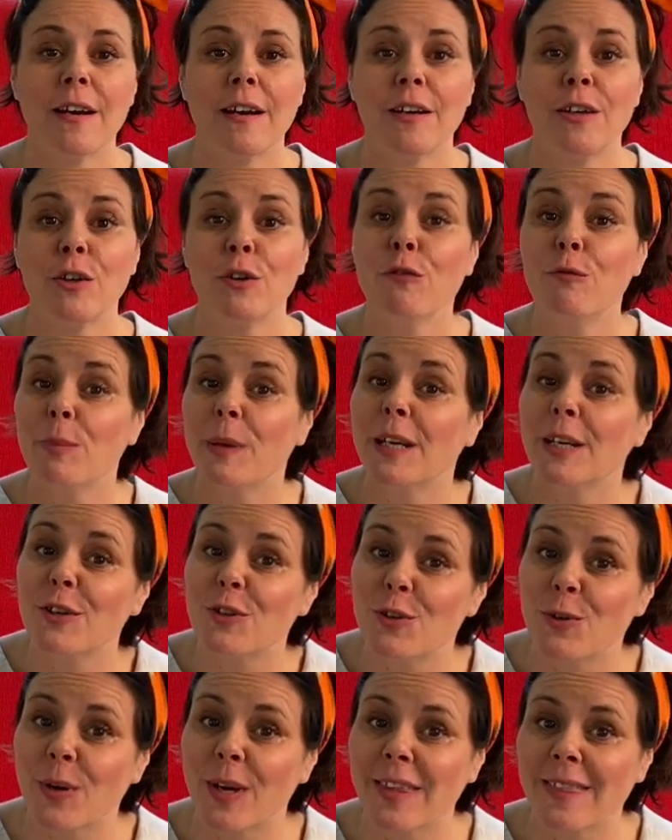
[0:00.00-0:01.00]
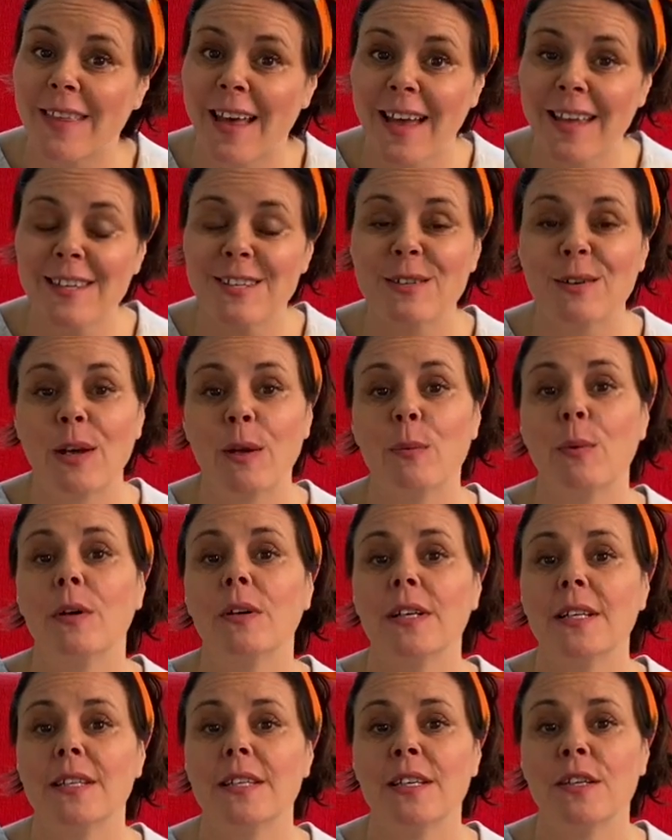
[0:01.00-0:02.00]
and you've been enjoying that, so I will
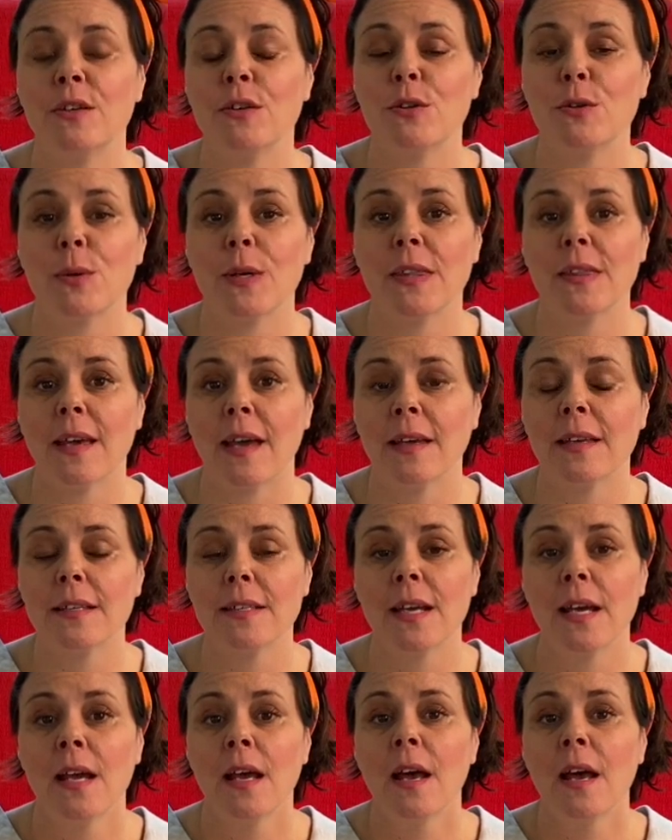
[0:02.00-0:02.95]
continue doing that.